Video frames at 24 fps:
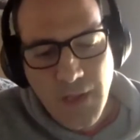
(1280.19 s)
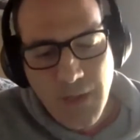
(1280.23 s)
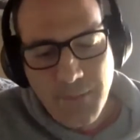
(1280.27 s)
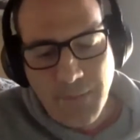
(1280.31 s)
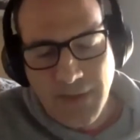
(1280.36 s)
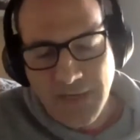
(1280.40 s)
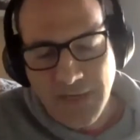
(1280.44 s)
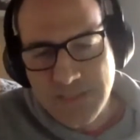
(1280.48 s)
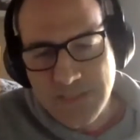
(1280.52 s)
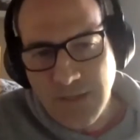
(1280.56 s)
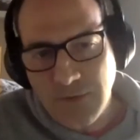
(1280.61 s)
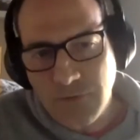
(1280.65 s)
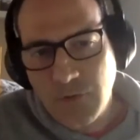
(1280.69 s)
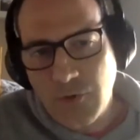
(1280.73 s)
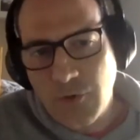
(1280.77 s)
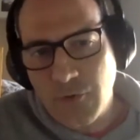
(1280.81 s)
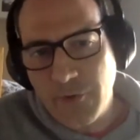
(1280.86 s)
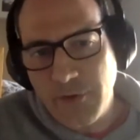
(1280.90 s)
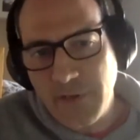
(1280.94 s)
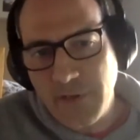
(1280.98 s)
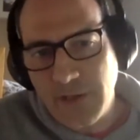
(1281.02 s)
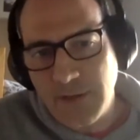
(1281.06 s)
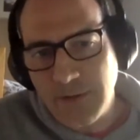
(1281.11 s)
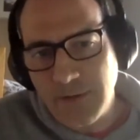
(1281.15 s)
But in South
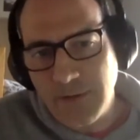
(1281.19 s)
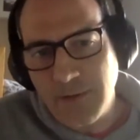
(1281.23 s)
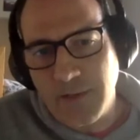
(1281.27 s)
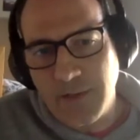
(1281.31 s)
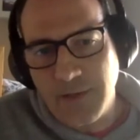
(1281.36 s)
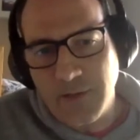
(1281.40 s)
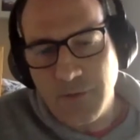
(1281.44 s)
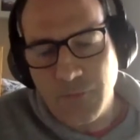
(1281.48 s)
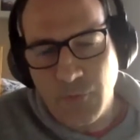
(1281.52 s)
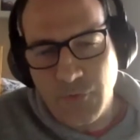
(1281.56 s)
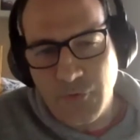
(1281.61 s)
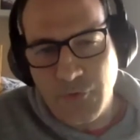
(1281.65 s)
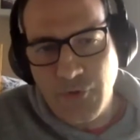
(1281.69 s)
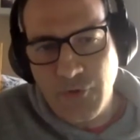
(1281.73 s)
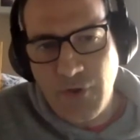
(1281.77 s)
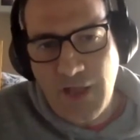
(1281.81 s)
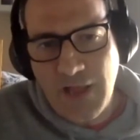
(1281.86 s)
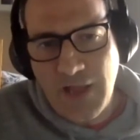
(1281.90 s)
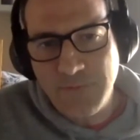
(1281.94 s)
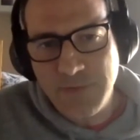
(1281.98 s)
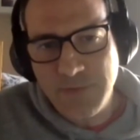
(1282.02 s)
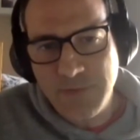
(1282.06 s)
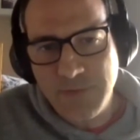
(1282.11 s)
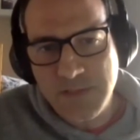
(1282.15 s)
Korea, uh, what you
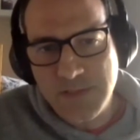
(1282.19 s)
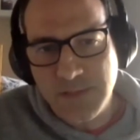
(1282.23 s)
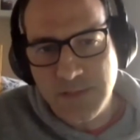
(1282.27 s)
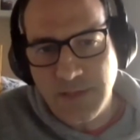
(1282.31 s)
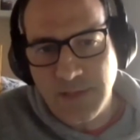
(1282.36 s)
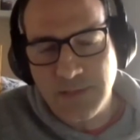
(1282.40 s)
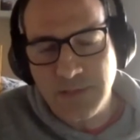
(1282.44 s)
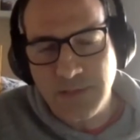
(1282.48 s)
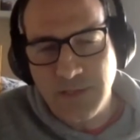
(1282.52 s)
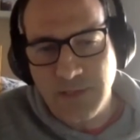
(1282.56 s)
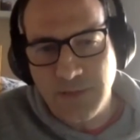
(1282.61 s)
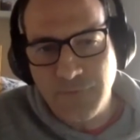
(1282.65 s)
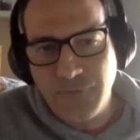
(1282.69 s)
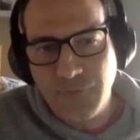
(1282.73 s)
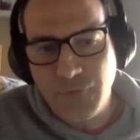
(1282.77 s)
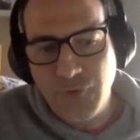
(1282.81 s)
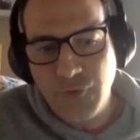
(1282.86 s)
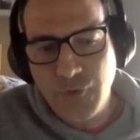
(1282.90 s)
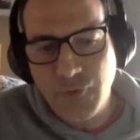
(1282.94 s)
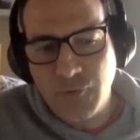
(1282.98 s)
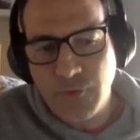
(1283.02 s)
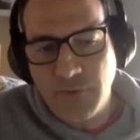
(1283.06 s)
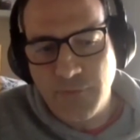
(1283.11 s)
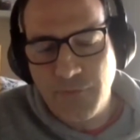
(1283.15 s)
have is that if
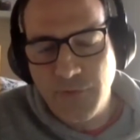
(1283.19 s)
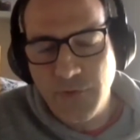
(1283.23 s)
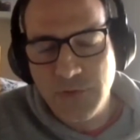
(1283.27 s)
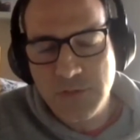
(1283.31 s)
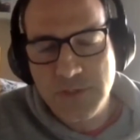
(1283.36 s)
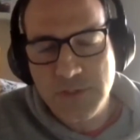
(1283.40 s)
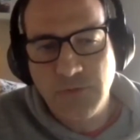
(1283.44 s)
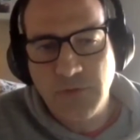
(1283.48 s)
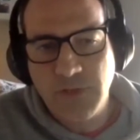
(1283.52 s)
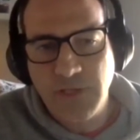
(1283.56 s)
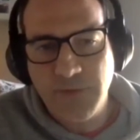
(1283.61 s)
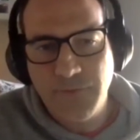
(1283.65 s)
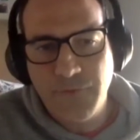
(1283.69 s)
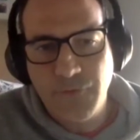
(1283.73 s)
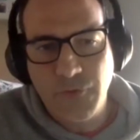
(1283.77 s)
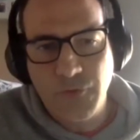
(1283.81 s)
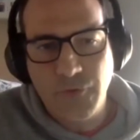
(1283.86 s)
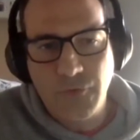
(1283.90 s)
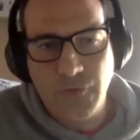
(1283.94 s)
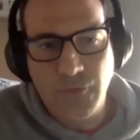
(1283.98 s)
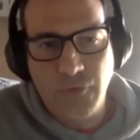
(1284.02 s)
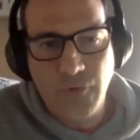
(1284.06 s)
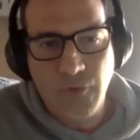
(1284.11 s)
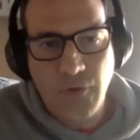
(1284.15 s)
you refuse to give
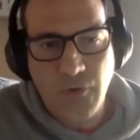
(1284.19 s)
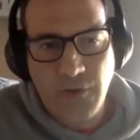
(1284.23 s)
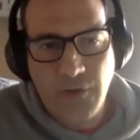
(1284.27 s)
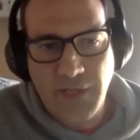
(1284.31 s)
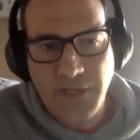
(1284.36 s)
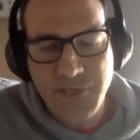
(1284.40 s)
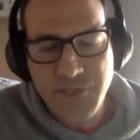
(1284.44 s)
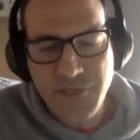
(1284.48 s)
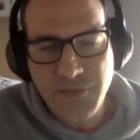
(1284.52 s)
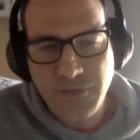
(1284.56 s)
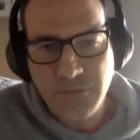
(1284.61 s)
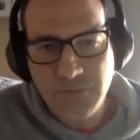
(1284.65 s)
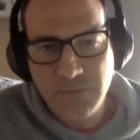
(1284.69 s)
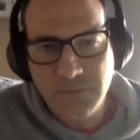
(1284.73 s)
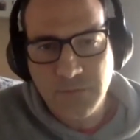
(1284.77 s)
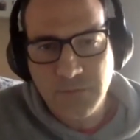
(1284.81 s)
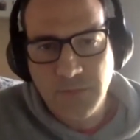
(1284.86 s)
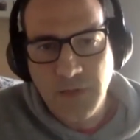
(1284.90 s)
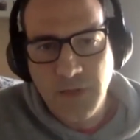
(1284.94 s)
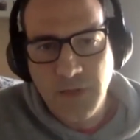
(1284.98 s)
your location,